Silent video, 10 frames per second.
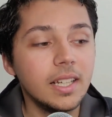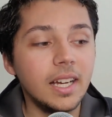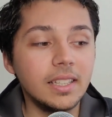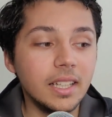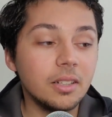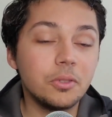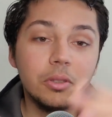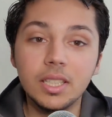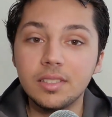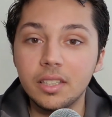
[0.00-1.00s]
And then a few
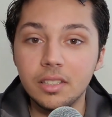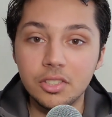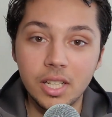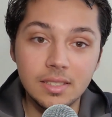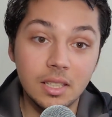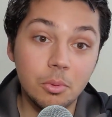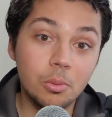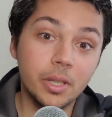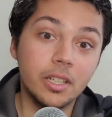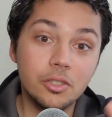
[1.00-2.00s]
days later, the Giants say, well,
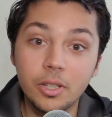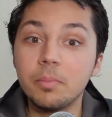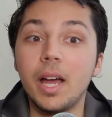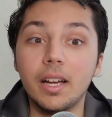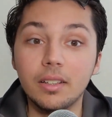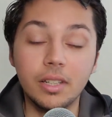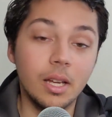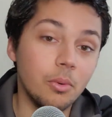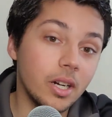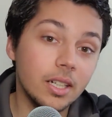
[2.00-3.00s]
we're going to trade back.
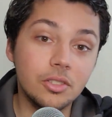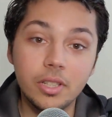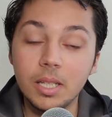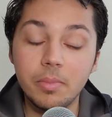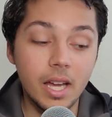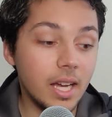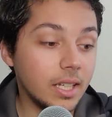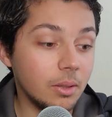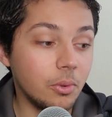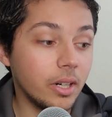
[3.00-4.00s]
Okay, we're going to trade
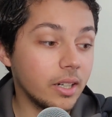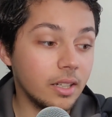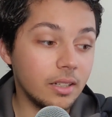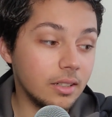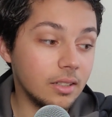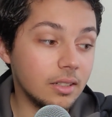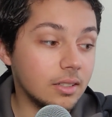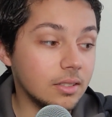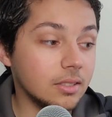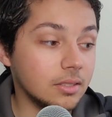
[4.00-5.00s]
back, and we're going
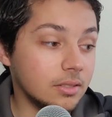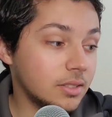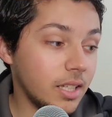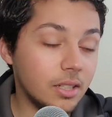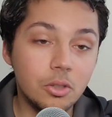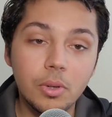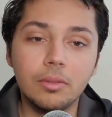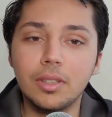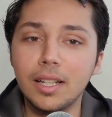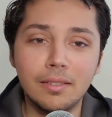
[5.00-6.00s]
to take
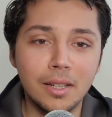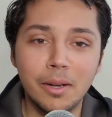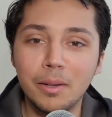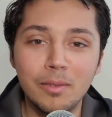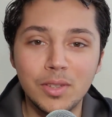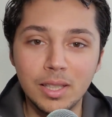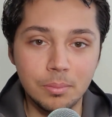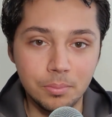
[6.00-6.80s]
whoever. I don't know. I don't even think a